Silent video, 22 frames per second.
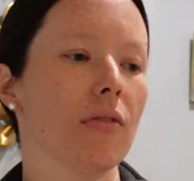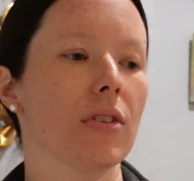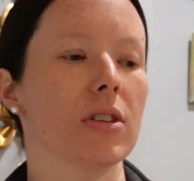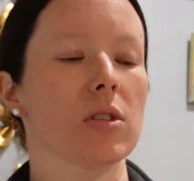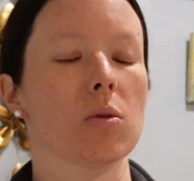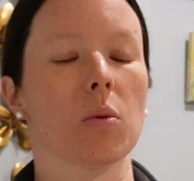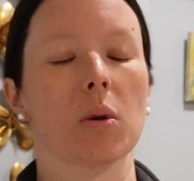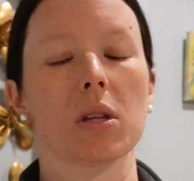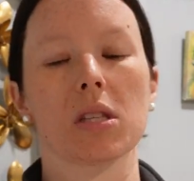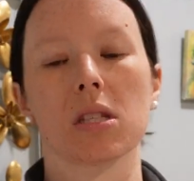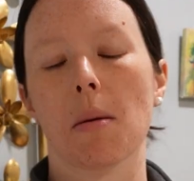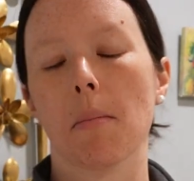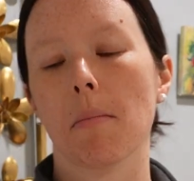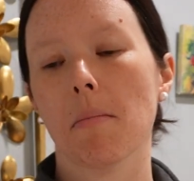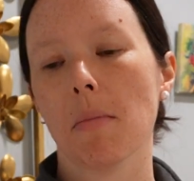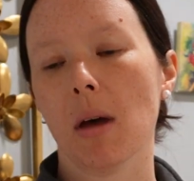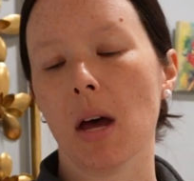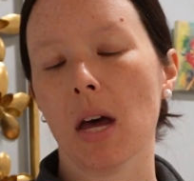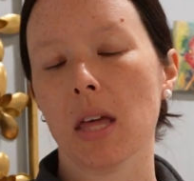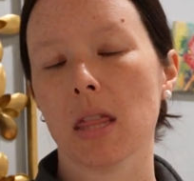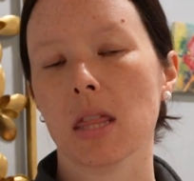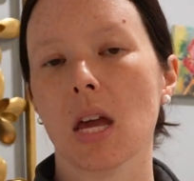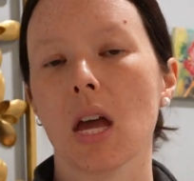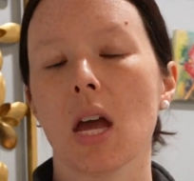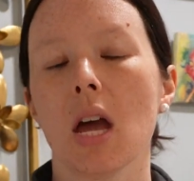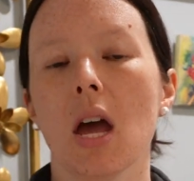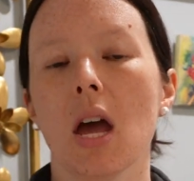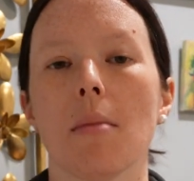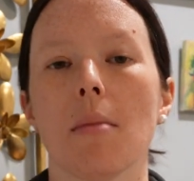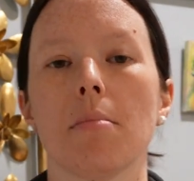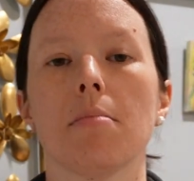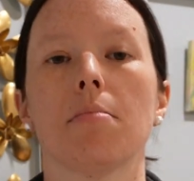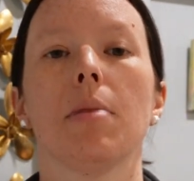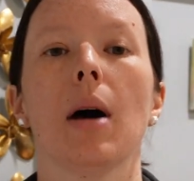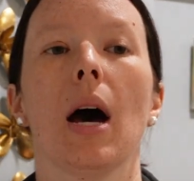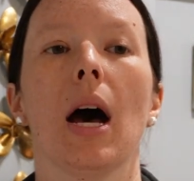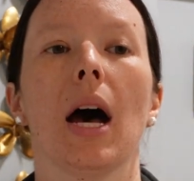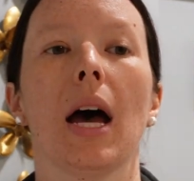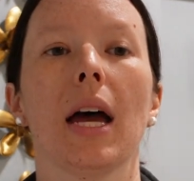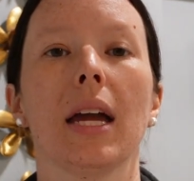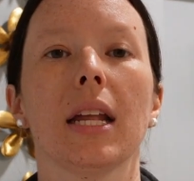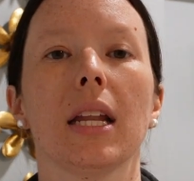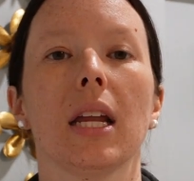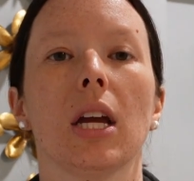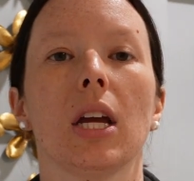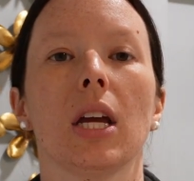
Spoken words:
It's once a month, but